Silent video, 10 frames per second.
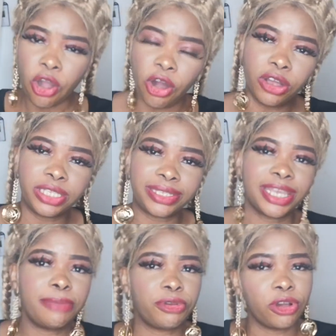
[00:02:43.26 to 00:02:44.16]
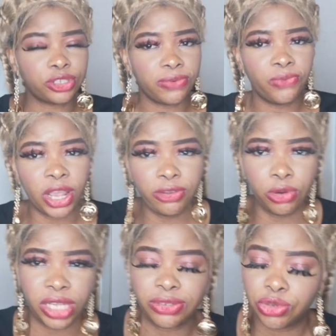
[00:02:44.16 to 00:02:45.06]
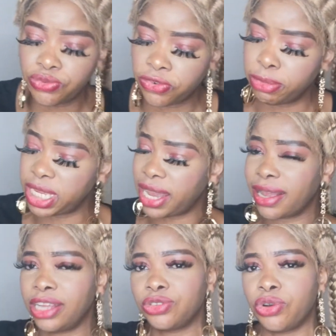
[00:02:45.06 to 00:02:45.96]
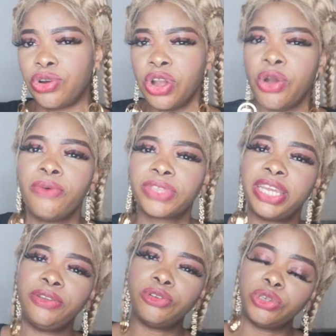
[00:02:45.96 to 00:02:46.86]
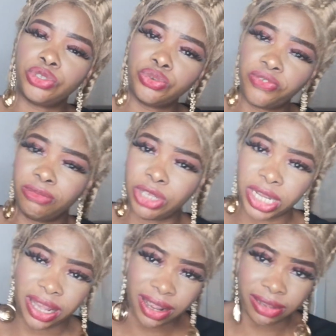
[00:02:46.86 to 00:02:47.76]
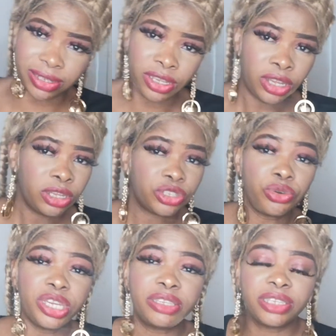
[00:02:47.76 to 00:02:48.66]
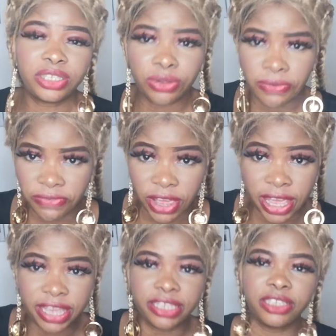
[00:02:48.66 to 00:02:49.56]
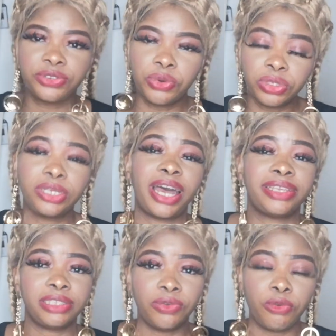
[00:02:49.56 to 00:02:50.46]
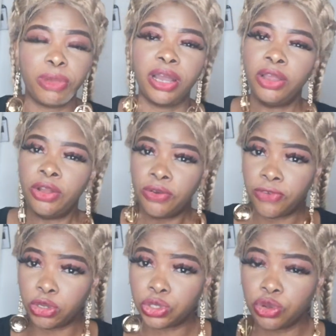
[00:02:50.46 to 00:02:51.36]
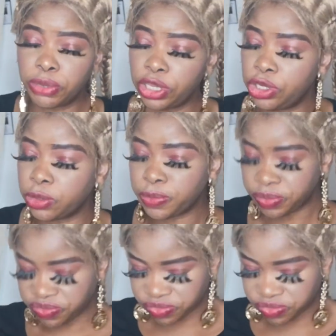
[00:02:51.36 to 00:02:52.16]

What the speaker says: all the time because of 1 euro that you took from the account, or 10 euro you took from the account. So it is not fair. It is good as a woman for you to be, you know,